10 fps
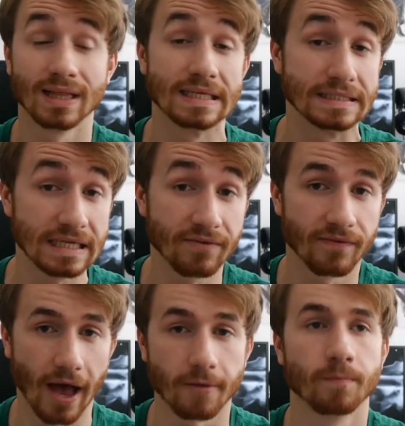LED
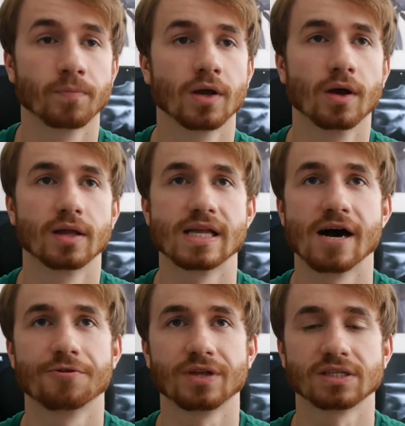fan.
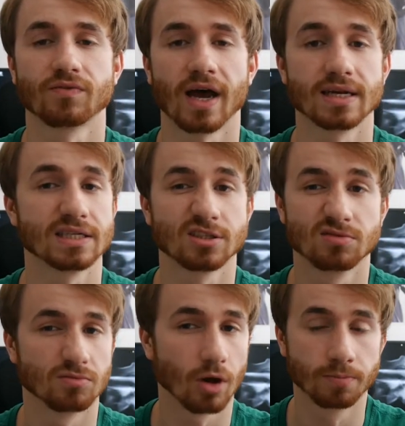Now this fan
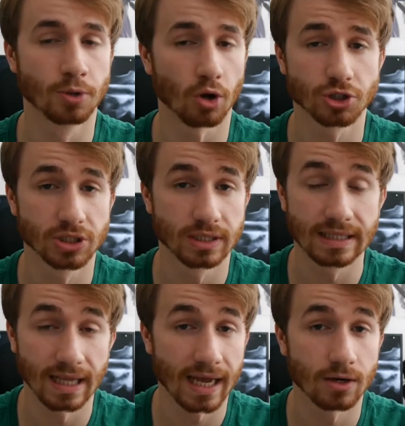isn't
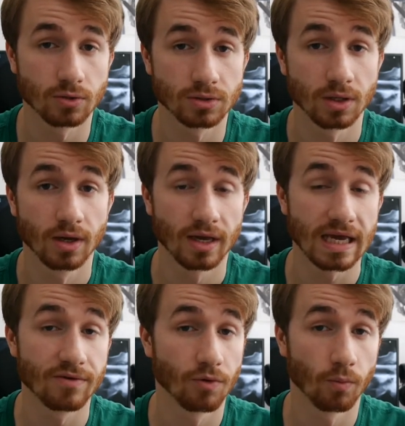obnoxiously loud
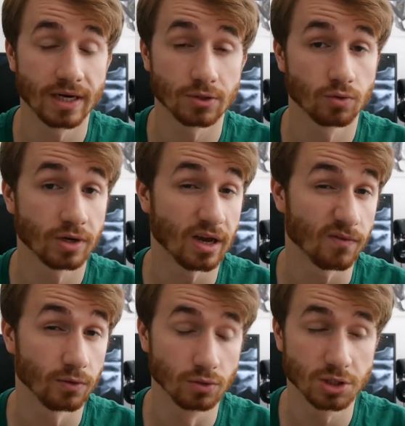even when it's running
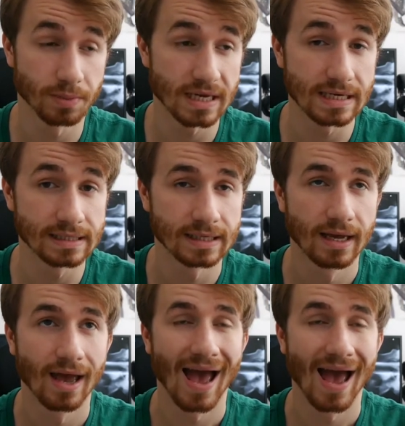at full speed